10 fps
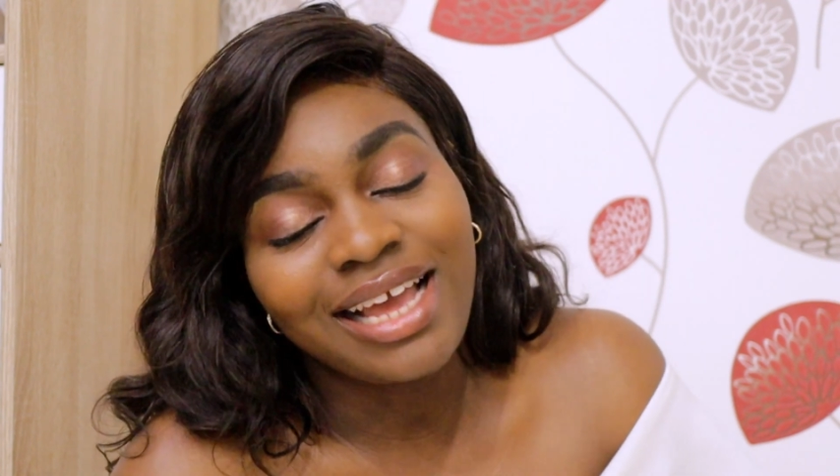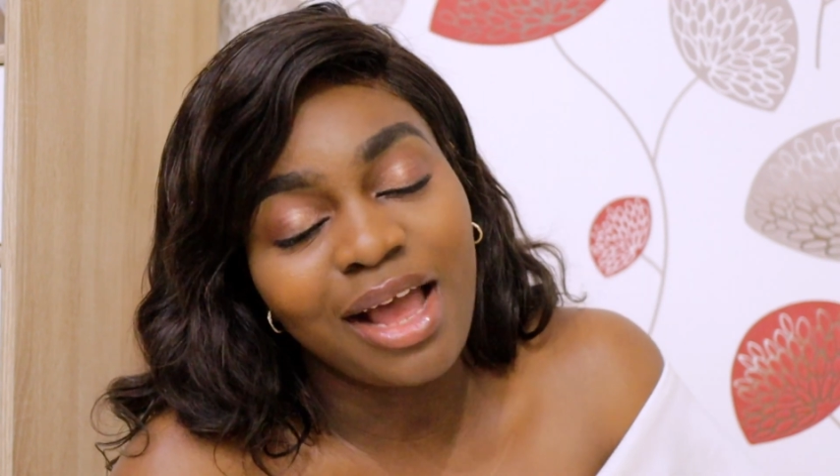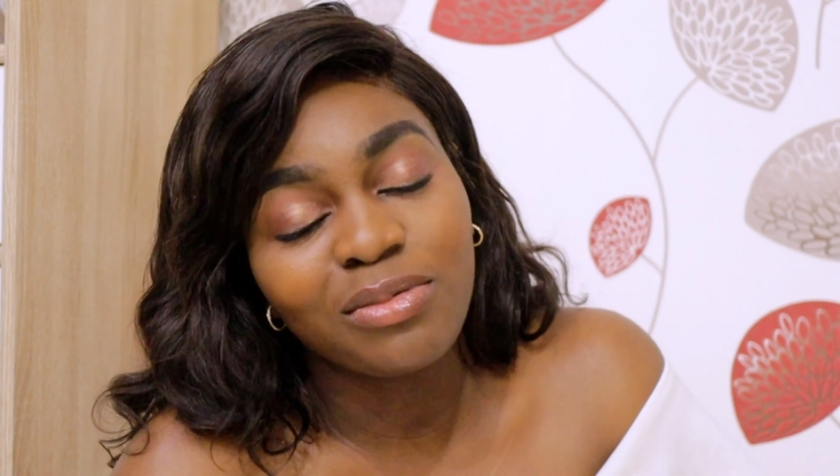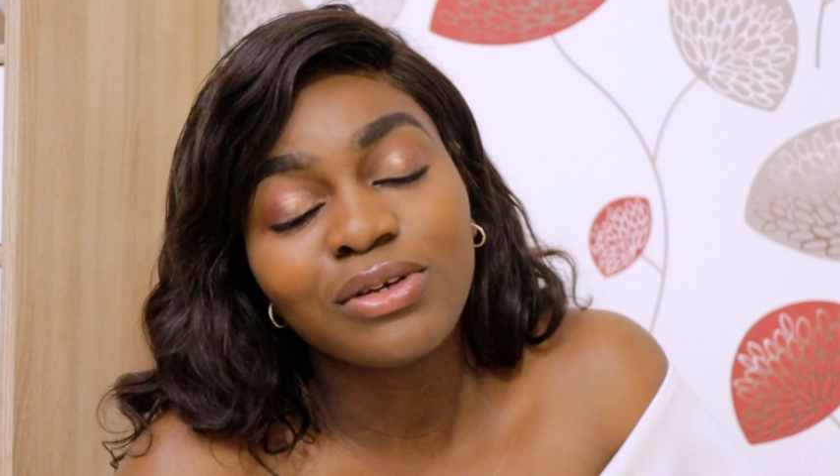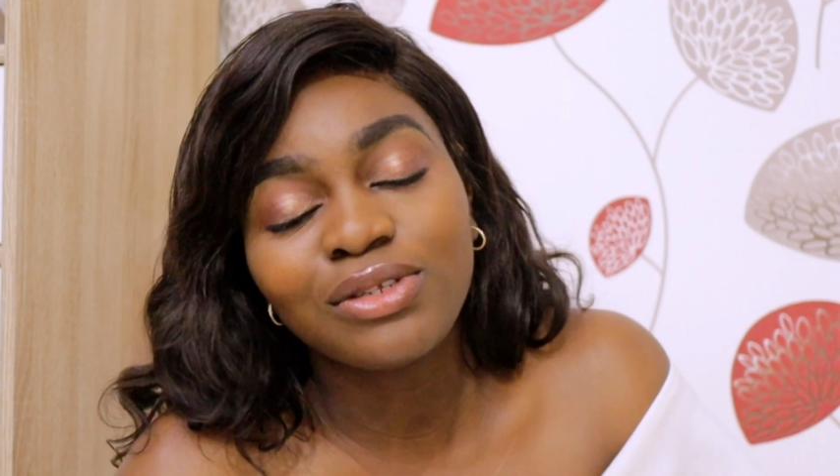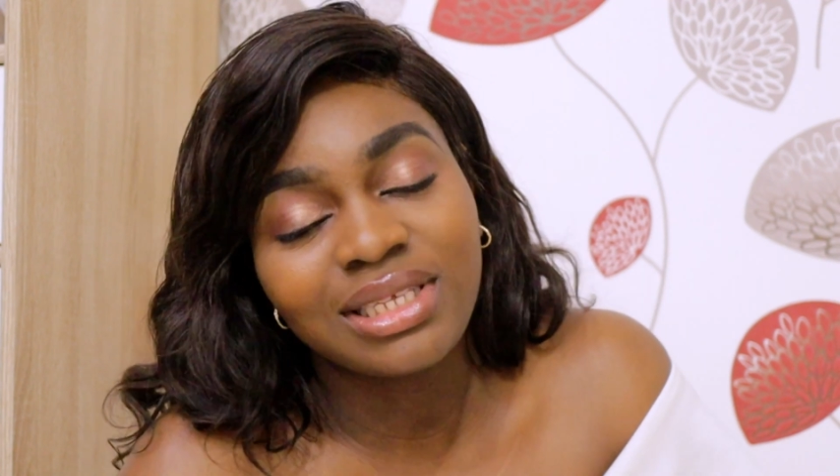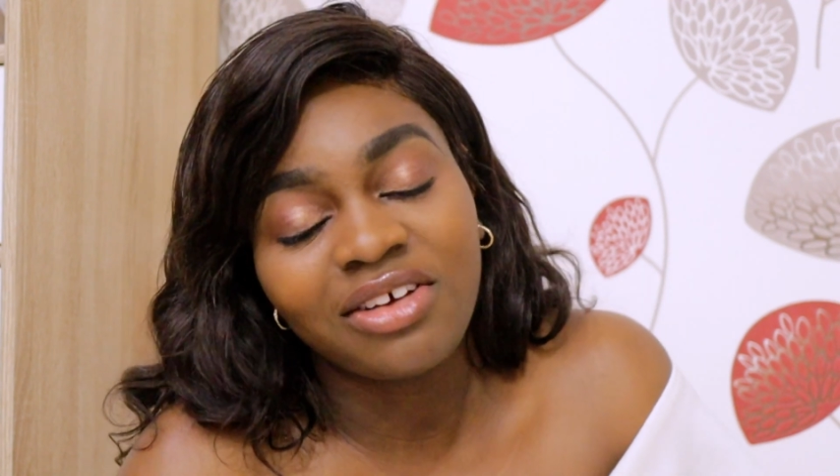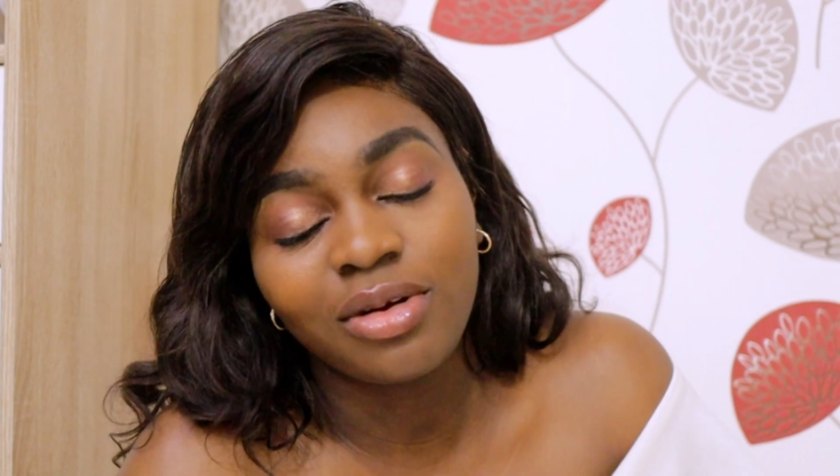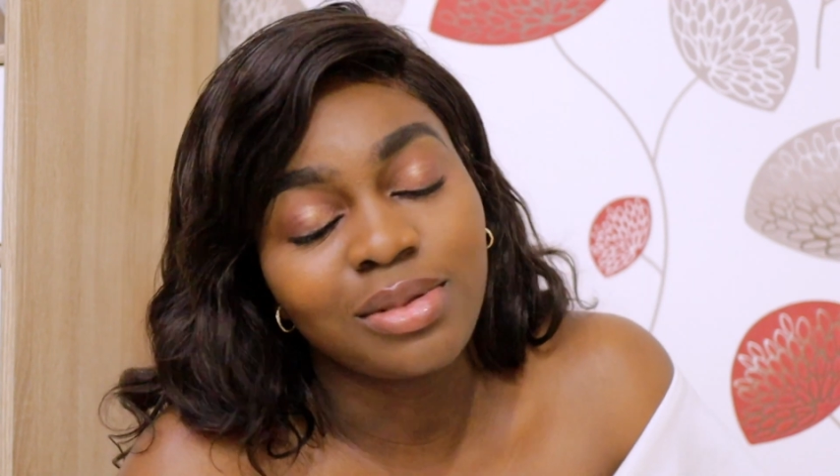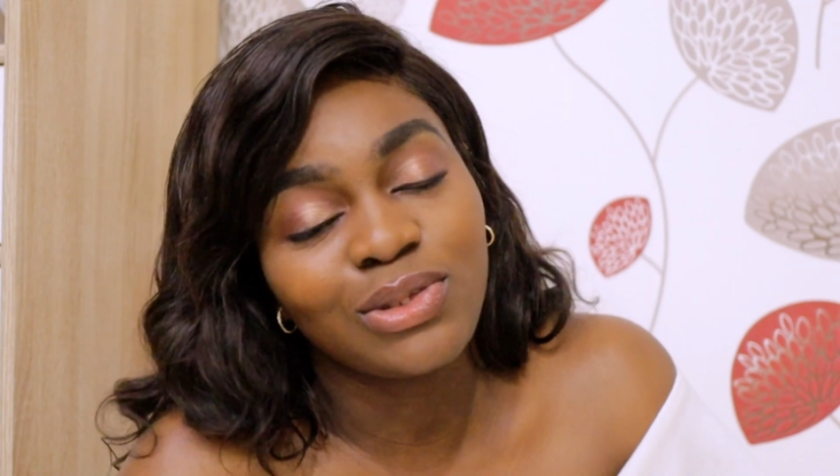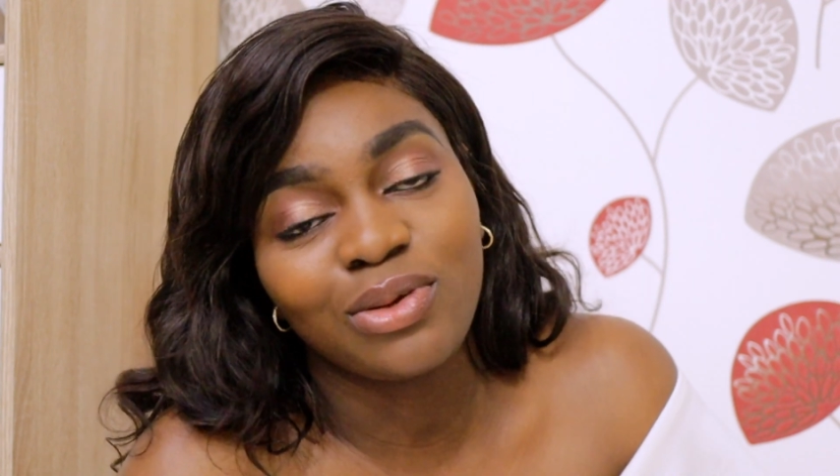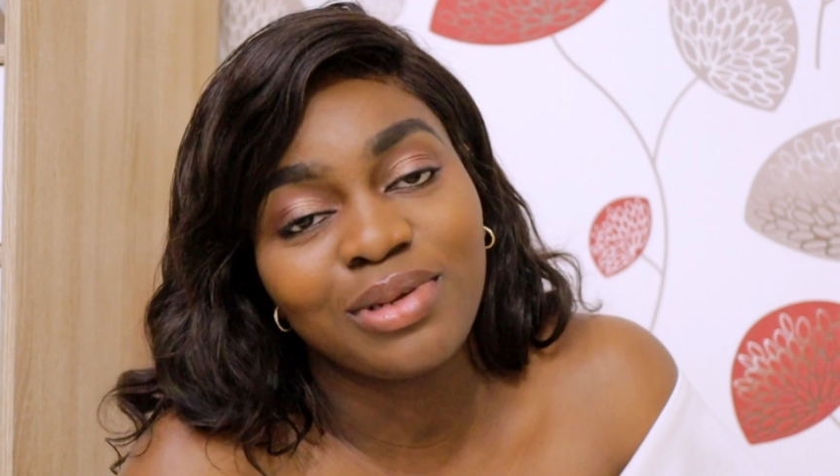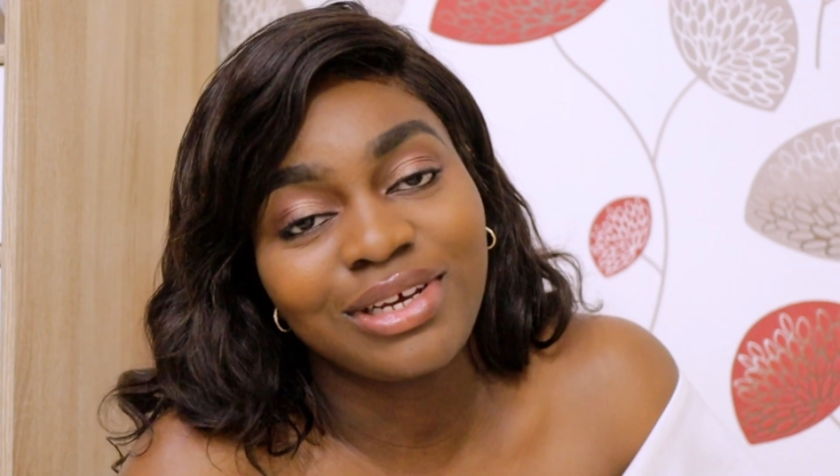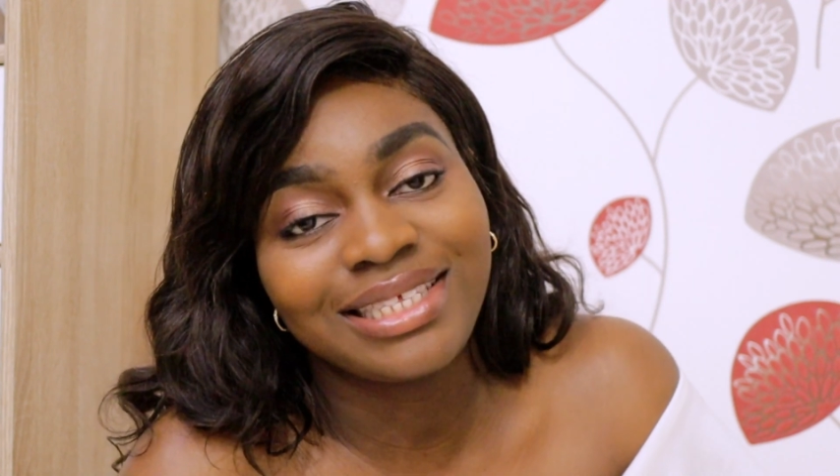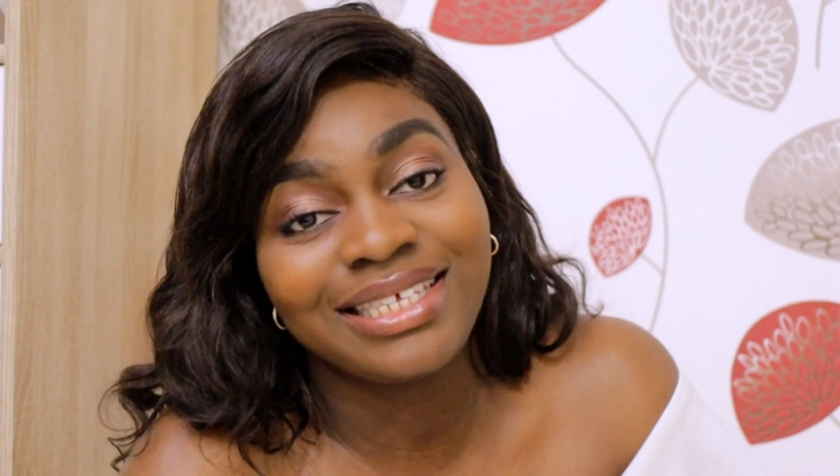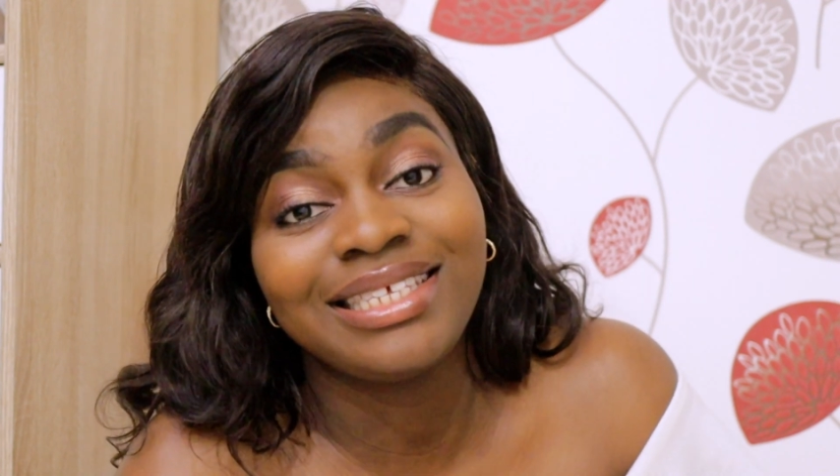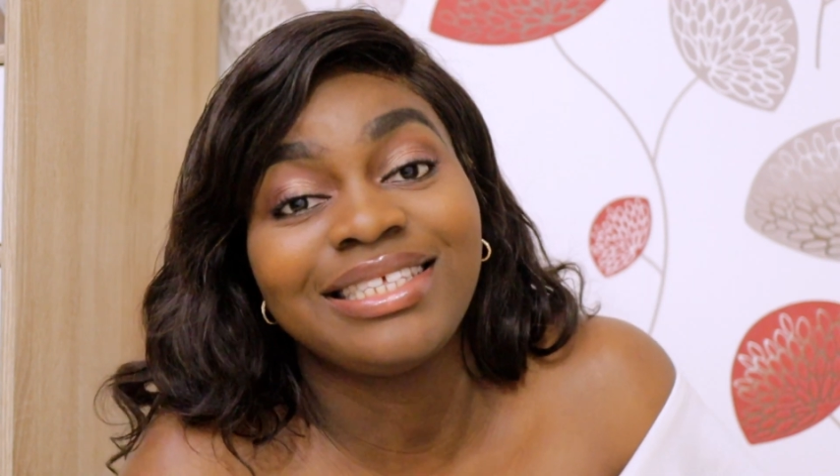I'm going to start from this one because this